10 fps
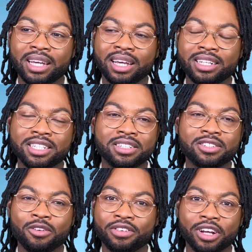And she's
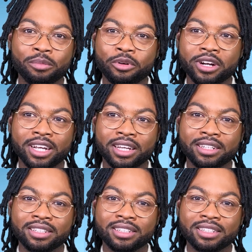so freaking pretty.
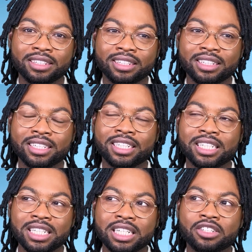
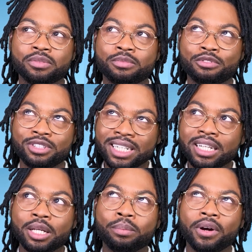She is
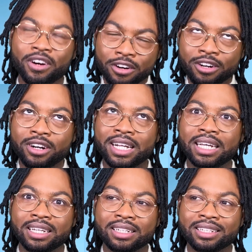really
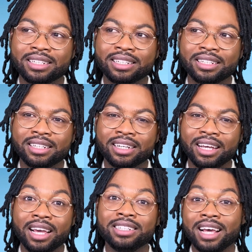pretty
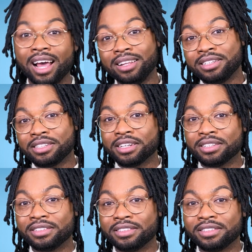and talented.
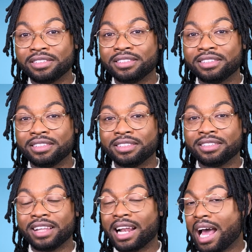
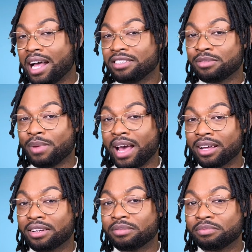That ass smack,
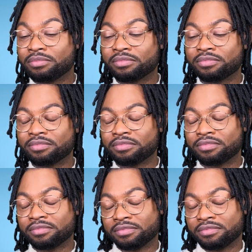
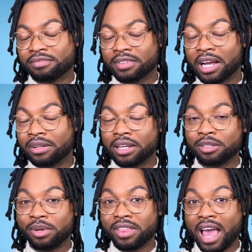I'd like to
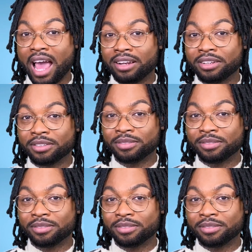be the hand.